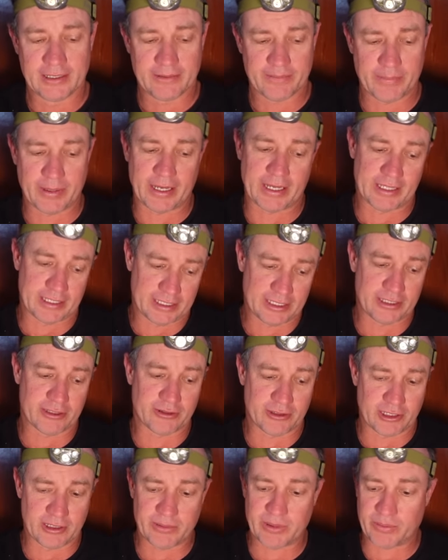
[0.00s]
but it's still
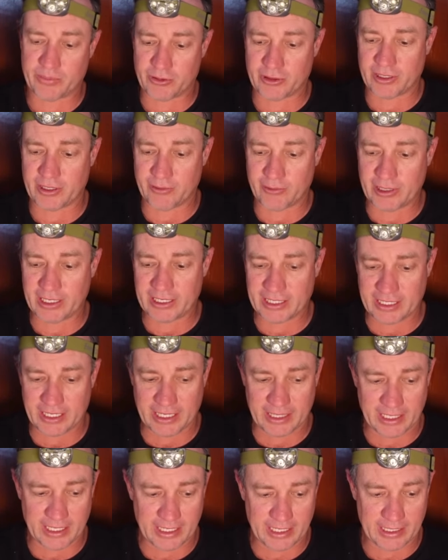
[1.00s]
going to be pretty wet
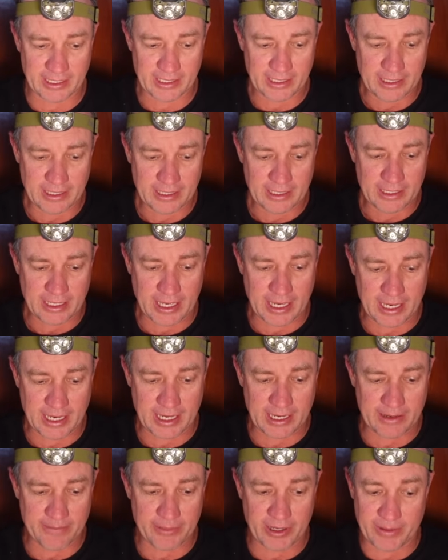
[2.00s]
down there.
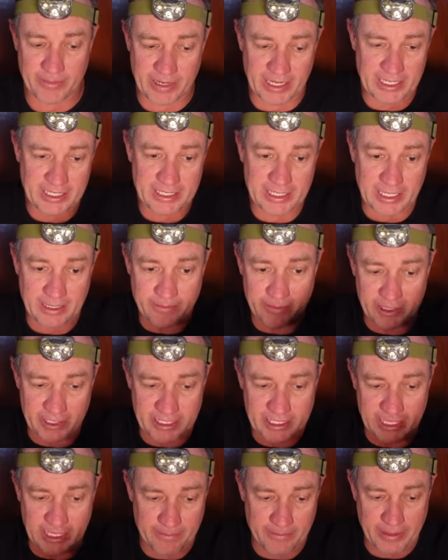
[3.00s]
Um, I may just get a bit of
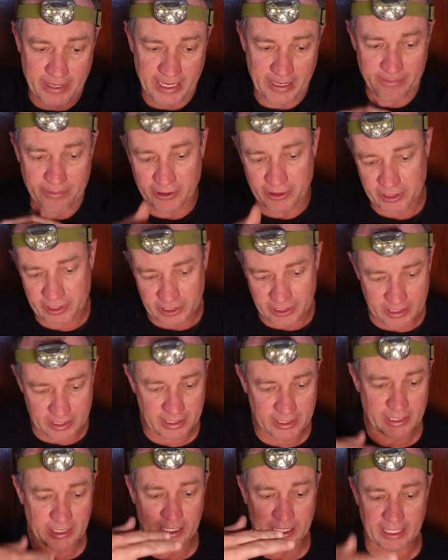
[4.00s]
sandpaper and
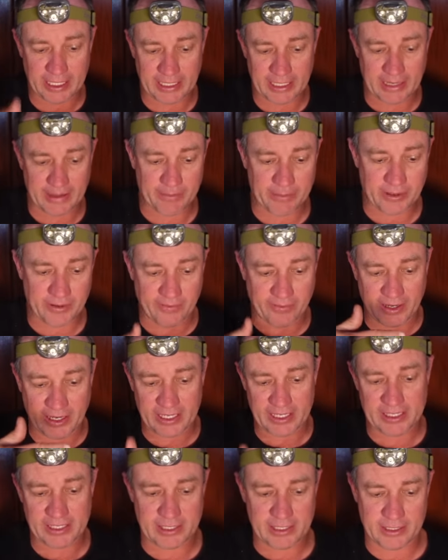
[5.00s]
just clean up the
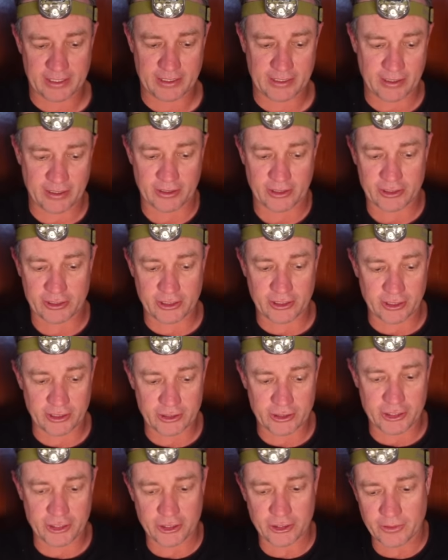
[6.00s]
face on the
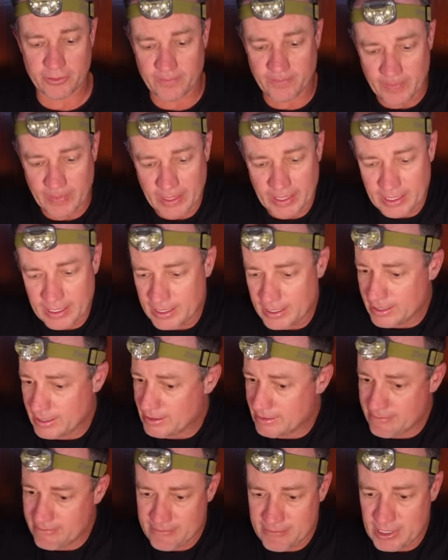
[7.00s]
stern tube.
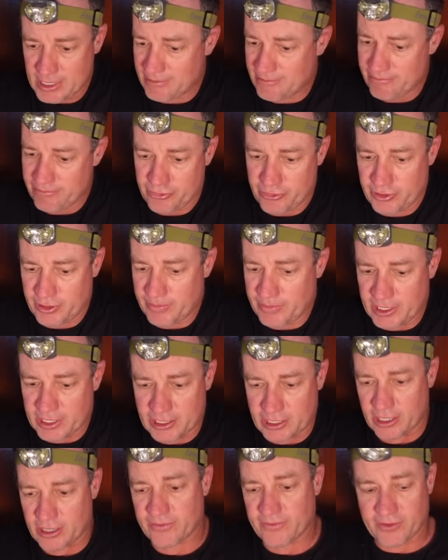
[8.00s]
Pretty
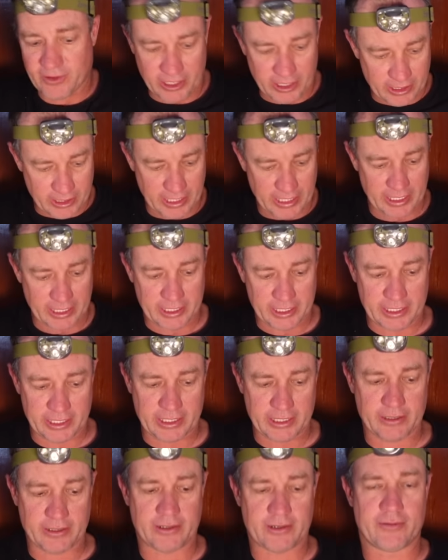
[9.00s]
much, hopefully I can
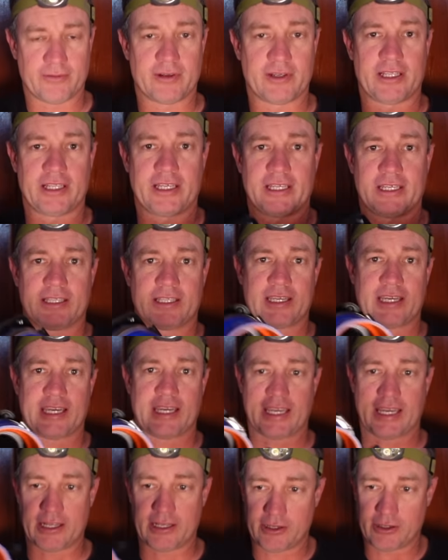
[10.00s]
just really take
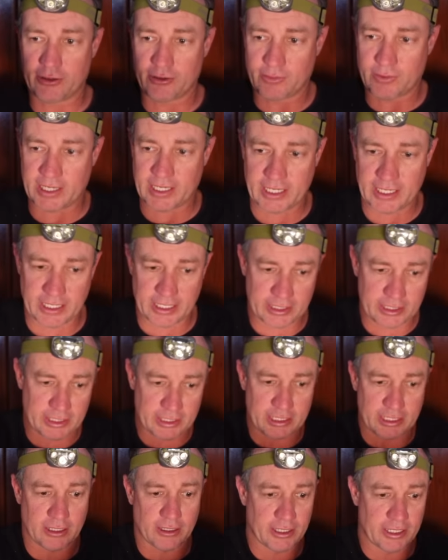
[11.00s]
our new one and
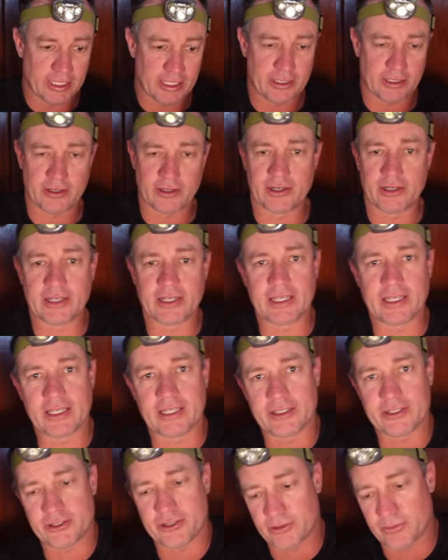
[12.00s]
slide it on, and
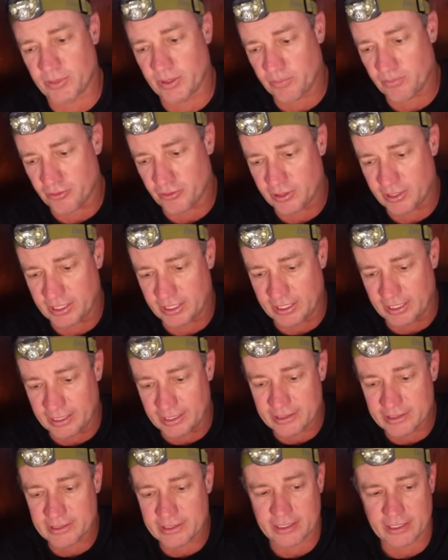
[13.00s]
it should be pretty
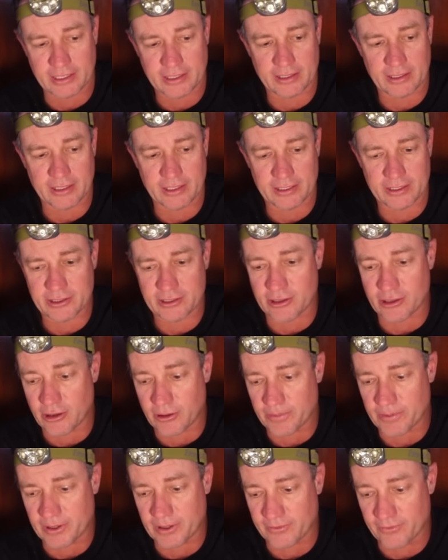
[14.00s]
instant, the
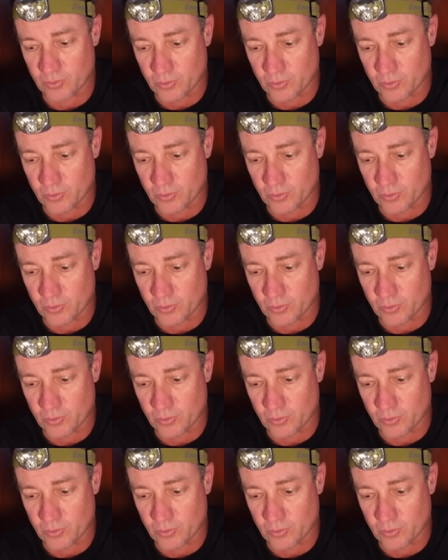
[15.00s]
stop of